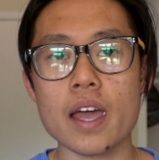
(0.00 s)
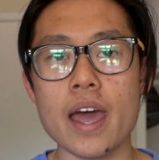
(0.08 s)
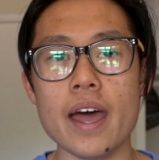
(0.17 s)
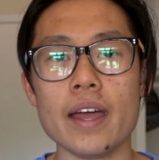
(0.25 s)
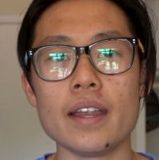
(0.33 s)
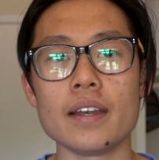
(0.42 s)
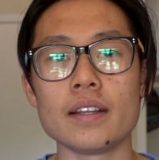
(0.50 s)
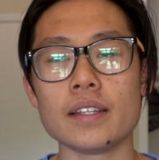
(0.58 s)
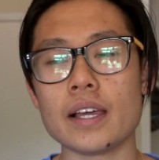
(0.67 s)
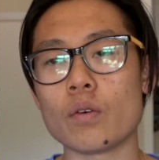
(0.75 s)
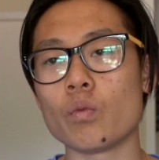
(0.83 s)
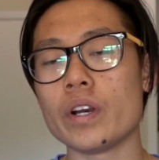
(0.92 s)
And
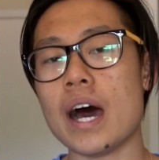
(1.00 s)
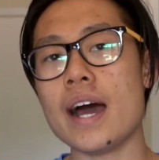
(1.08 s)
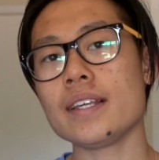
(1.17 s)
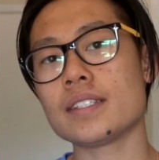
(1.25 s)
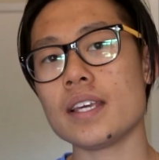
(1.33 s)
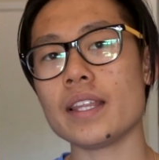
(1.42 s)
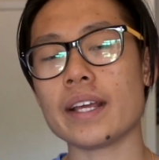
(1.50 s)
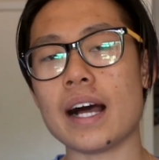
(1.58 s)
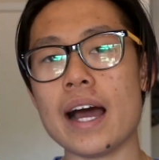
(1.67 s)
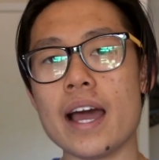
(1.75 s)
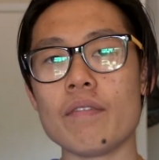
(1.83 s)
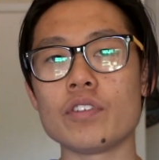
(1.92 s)
like when I say like
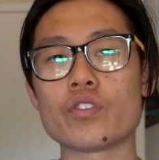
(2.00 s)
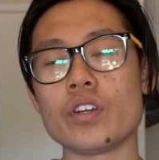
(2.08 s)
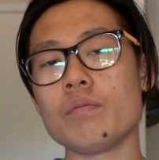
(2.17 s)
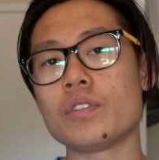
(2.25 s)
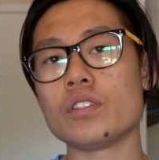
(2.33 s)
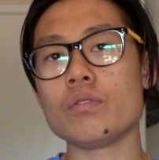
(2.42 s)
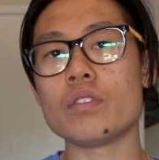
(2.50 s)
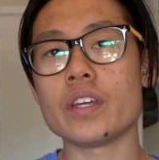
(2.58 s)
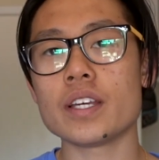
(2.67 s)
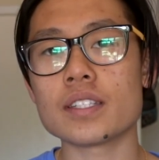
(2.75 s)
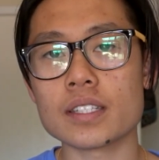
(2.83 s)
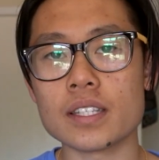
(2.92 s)
I have a dream to do
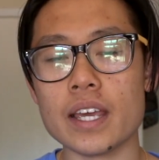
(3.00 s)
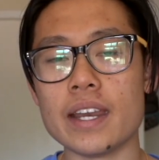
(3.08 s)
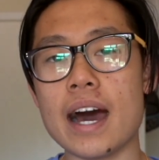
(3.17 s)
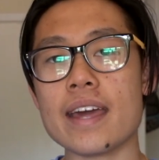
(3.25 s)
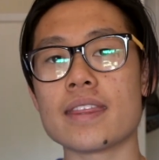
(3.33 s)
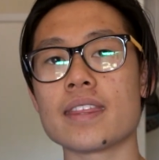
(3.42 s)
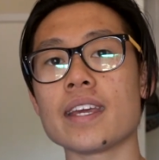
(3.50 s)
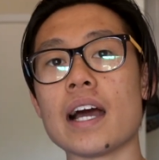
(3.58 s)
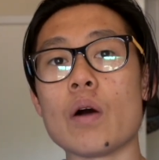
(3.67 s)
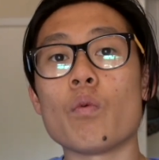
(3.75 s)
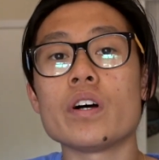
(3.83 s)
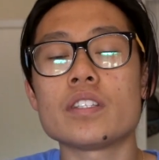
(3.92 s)
this and I think
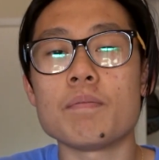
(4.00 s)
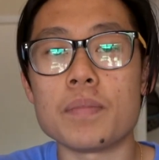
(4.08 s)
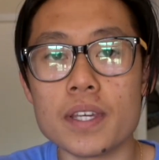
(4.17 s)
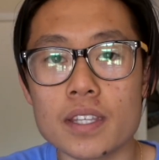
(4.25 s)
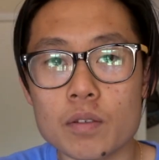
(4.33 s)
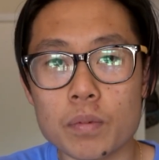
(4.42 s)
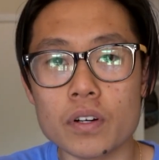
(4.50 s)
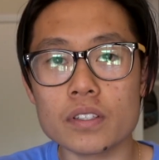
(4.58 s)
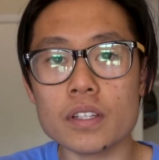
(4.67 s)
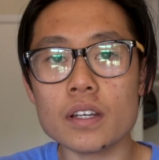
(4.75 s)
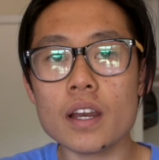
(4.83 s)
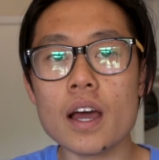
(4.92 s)
I want to be this
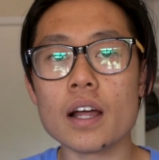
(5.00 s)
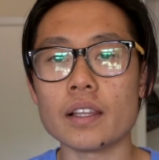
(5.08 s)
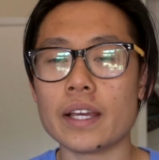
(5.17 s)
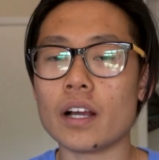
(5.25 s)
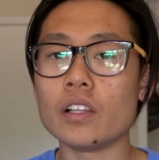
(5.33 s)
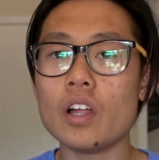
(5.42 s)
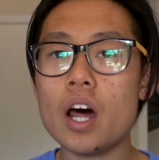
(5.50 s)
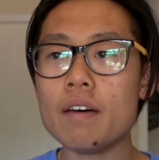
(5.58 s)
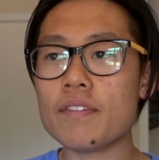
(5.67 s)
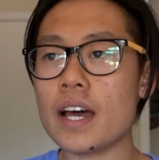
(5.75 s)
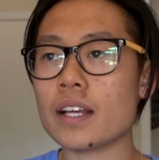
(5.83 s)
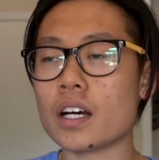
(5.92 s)
person, like a lot
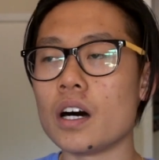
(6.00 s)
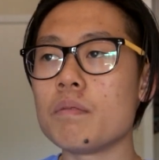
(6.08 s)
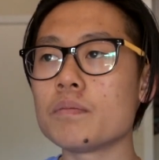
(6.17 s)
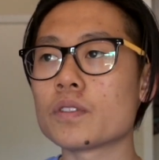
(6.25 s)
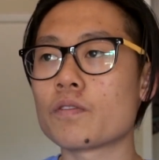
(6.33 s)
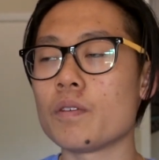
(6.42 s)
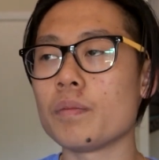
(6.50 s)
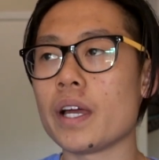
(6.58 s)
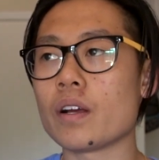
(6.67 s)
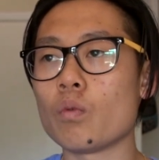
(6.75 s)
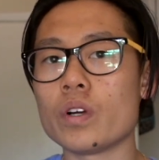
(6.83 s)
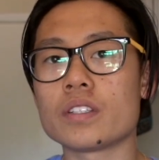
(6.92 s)
of that comes from
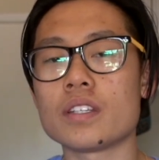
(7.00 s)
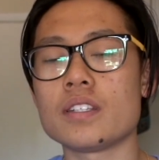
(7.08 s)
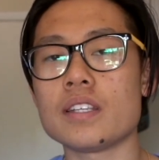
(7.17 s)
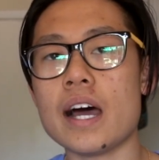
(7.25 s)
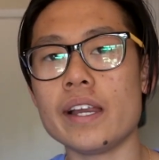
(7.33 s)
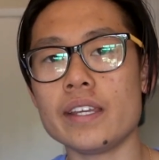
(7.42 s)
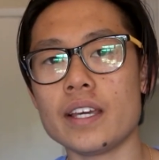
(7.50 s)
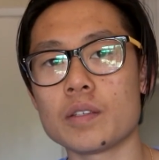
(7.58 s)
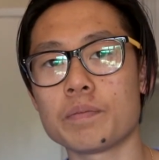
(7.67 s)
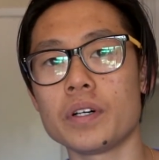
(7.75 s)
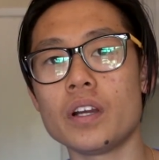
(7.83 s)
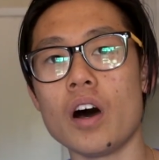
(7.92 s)
like what society has
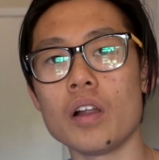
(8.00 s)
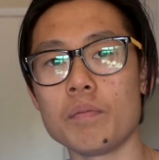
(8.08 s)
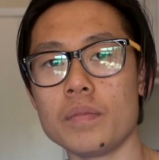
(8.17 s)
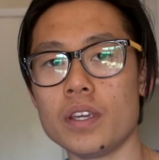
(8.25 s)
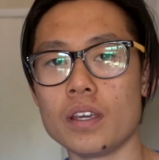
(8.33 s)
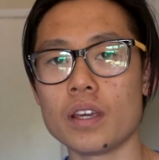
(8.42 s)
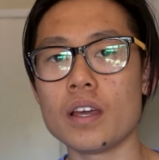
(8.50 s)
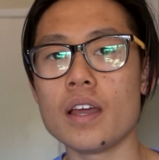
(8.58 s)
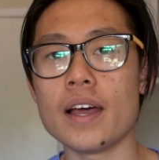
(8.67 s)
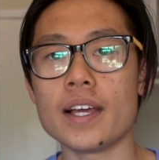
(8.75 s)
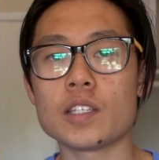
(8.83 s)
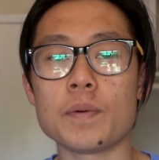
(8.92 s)
put on me,
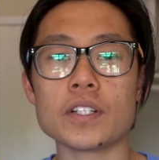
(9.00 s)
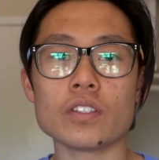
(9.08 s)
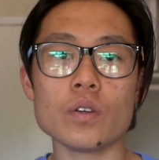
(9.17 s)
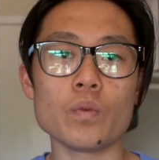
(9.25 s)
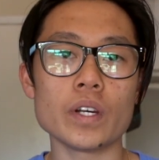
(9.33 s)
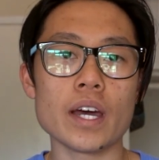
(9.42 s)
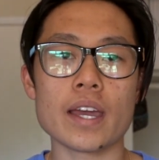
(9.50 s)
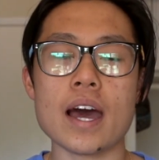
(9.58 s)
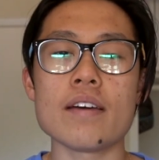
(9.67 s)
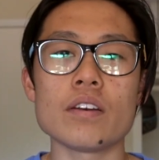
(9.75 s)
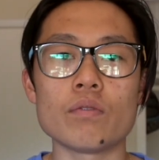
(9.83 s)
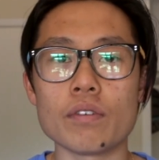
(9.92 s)
especially when I
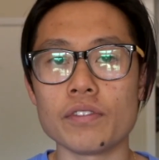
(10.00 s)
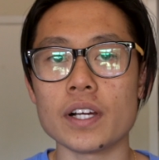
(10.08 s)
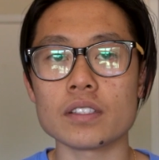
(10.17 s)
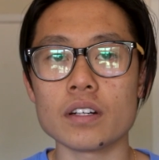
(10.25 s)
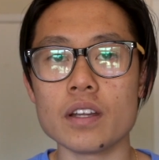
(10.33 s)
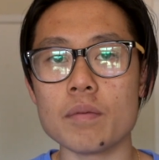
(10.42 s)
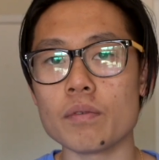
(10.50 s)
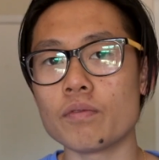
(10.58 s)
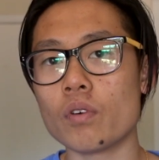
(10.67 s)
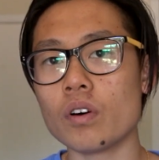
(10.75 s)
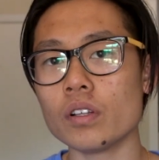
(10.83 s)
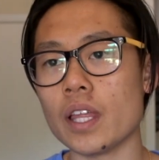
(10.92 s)
hadn't reflected on it
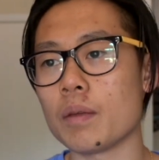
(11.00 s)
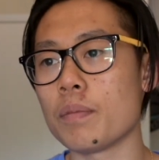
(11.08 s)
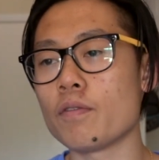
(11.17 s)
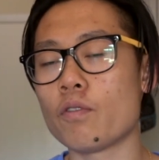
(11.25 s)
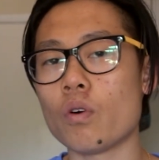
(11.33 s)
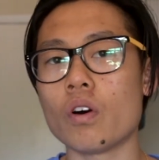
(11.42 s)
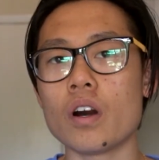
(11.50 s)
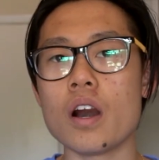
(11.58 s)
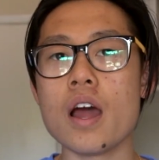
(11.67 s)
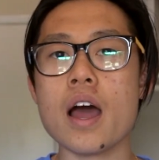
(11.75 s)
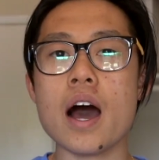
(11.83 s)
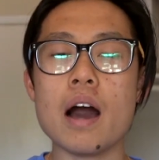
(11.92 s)
before. Like
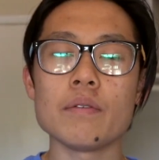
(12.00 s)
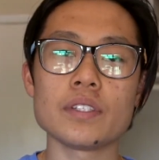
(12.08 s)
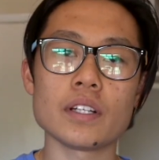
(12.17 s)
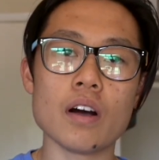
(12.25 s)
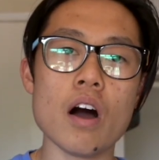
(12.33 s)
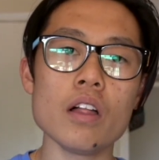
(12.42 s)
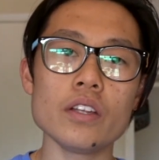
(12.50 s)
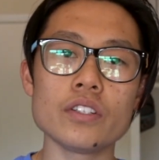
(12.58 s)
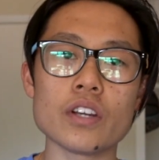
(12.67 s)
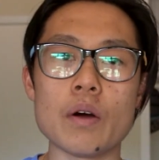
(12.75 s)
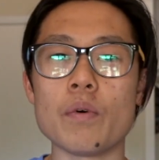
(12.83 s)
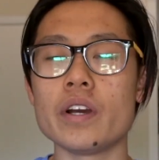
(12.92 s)
before I was in college,
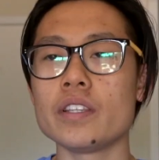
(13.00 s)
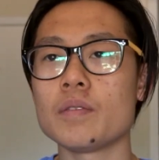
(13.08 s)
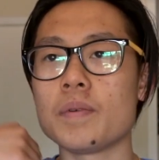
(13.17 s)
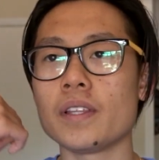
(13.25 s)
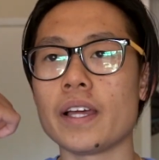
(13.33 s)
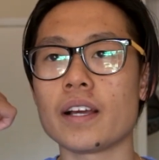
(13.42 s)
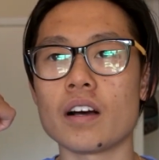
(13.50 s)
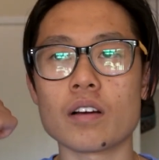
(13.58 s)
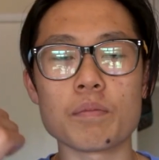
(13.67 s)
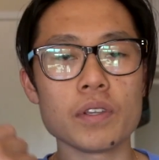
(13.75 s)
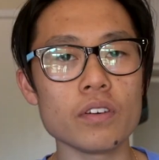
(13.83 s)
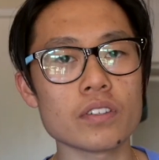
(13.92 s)
I wanted to be like a
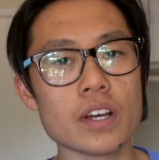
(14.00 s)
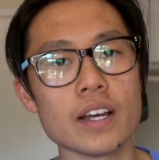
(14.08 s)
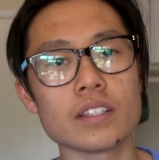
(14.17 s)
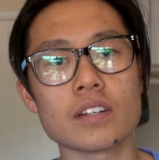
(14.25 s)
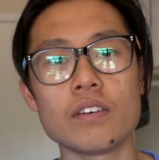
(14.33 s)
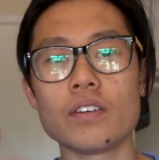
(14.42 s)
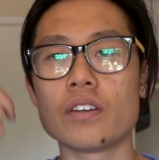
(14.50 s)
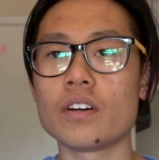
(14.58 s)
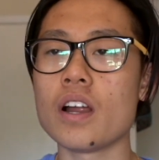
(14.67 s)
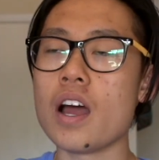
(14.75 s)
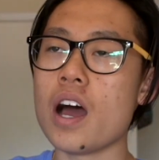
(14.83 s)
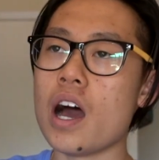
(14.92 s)
computer science coder.